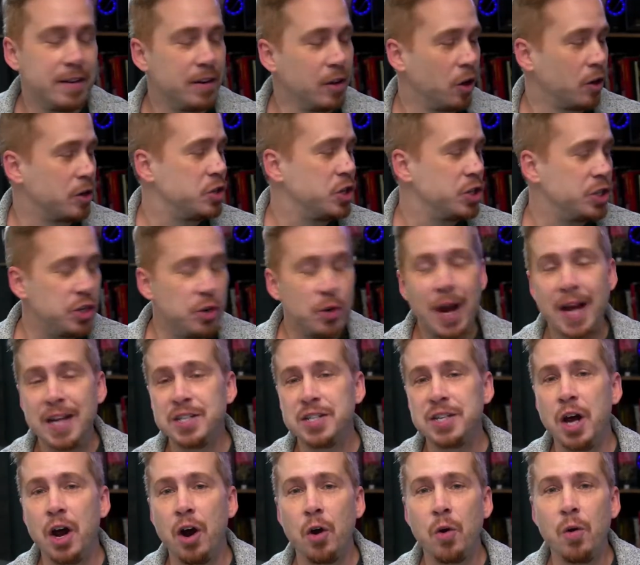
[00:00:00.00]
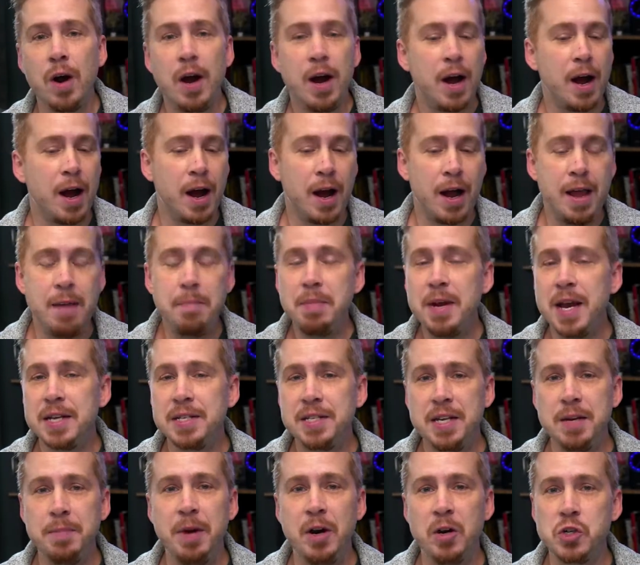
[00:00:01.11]
look, just so you guys know,
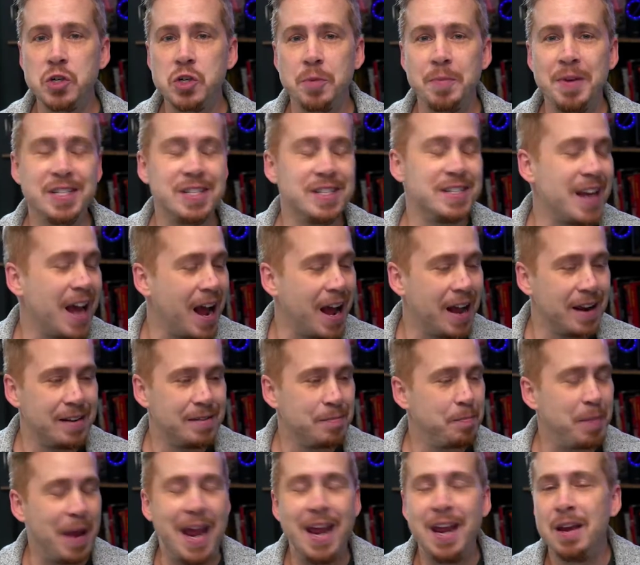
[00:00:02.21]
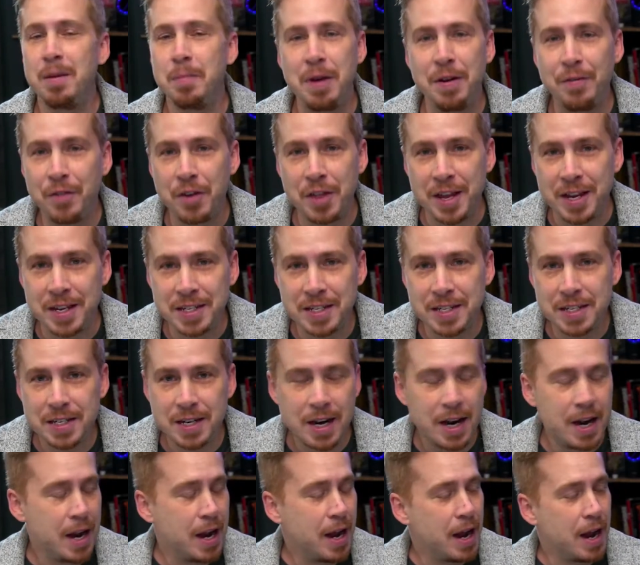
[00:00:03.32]
MBSD Meerschaum is not paying me for this.
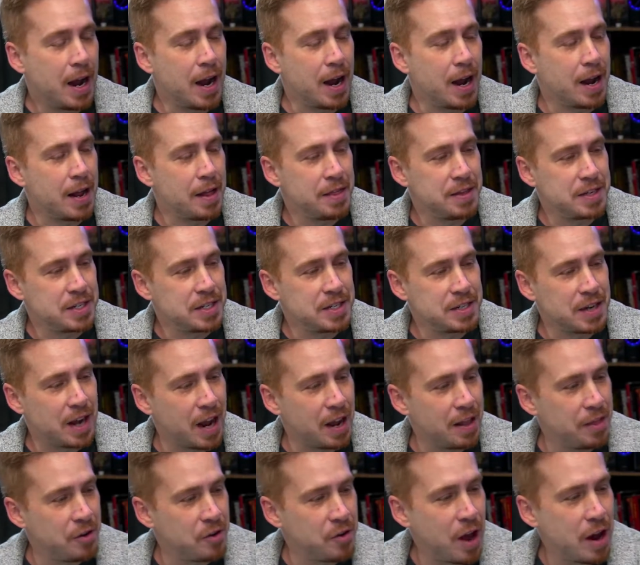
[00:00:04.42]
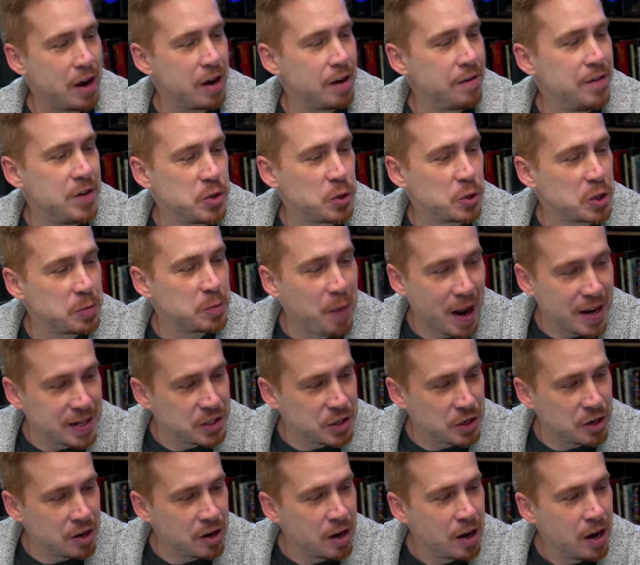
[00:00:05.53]
They're not an official
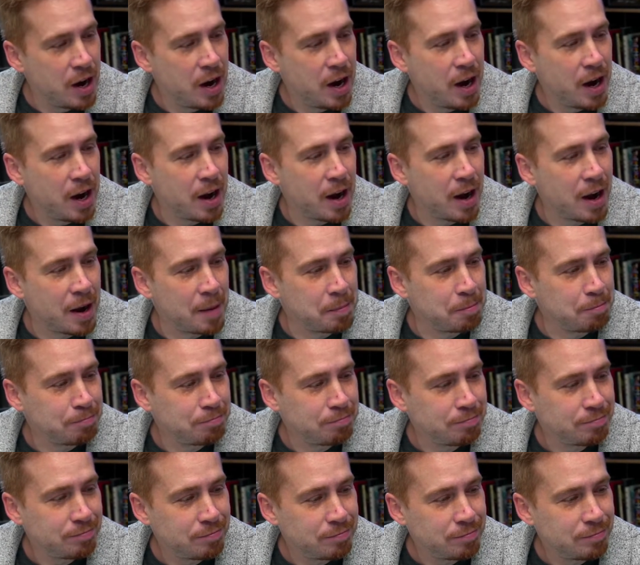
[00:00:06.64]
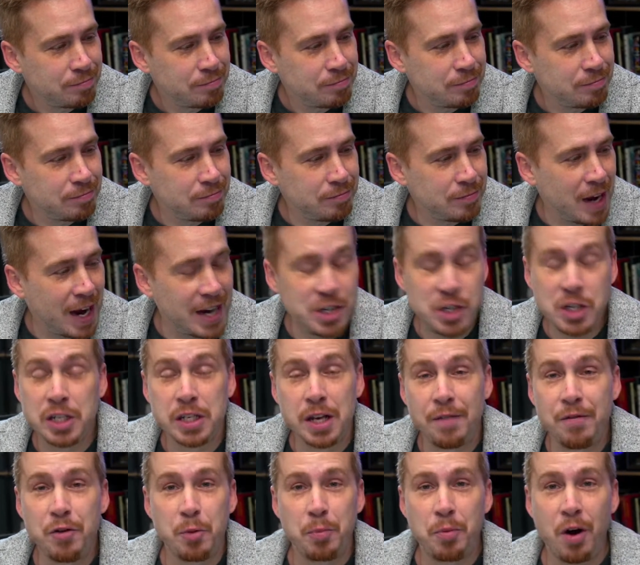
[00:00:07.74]
sponsor. I just
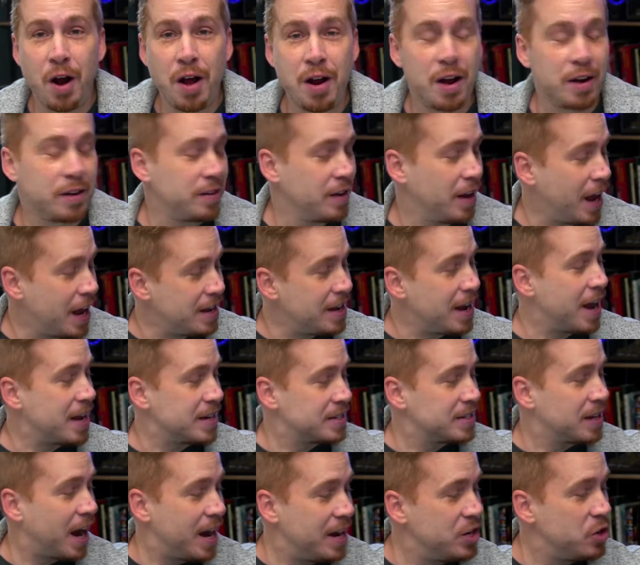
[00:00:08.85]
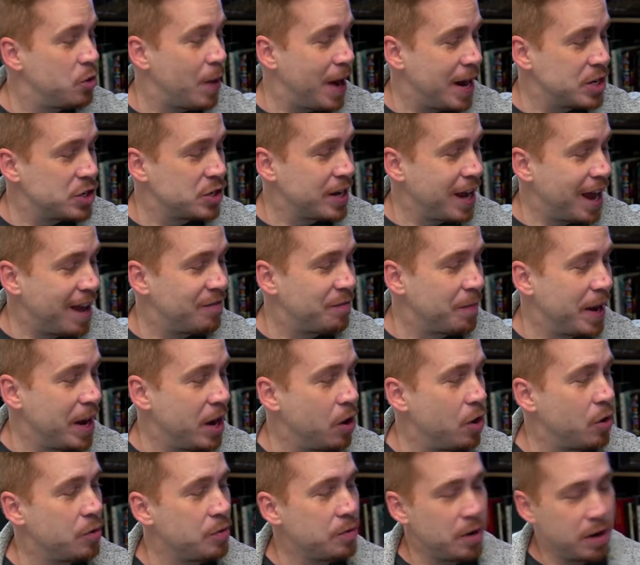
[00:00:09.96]
love their product. And yes, I do actually have my
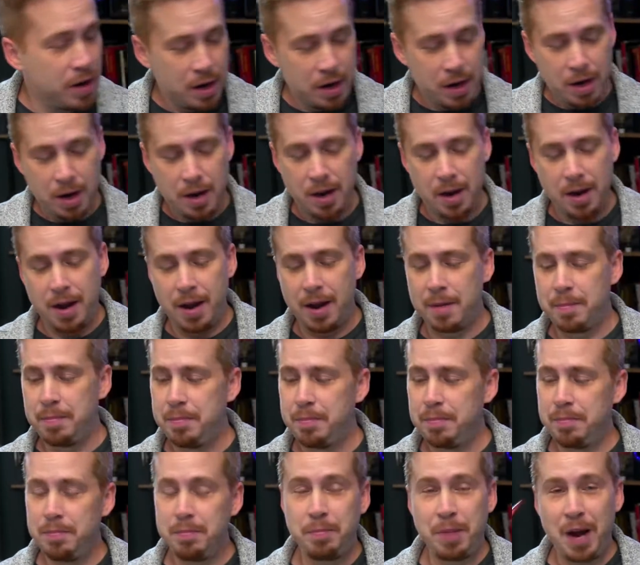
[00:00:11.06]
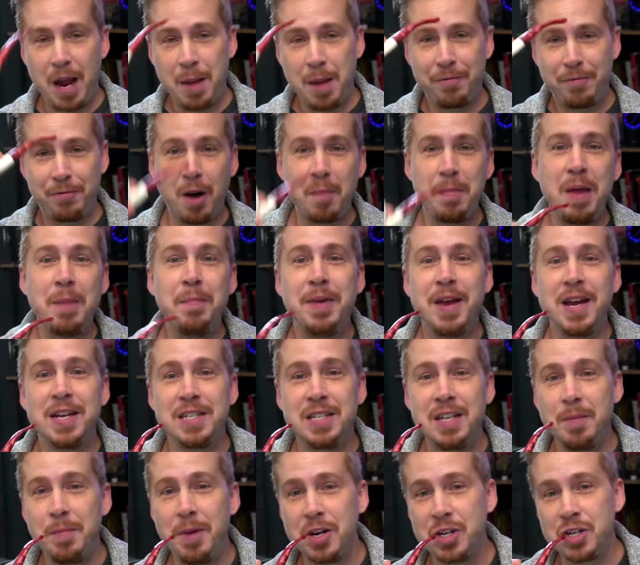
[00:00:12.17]
own pipe from
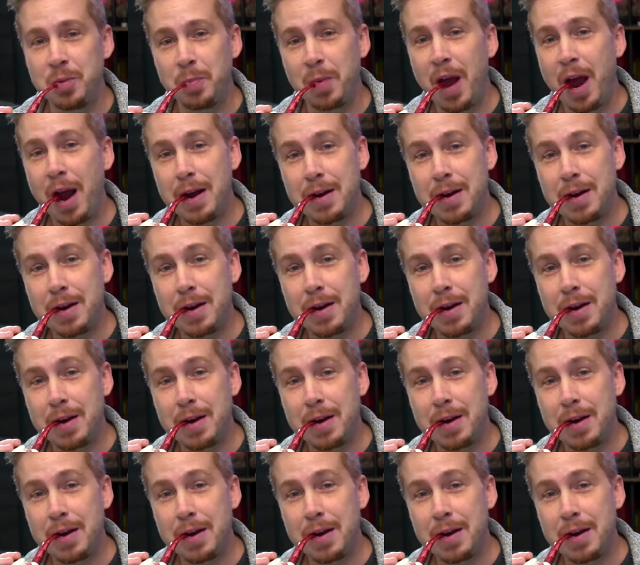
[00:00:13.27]
MBSD Meerschaum.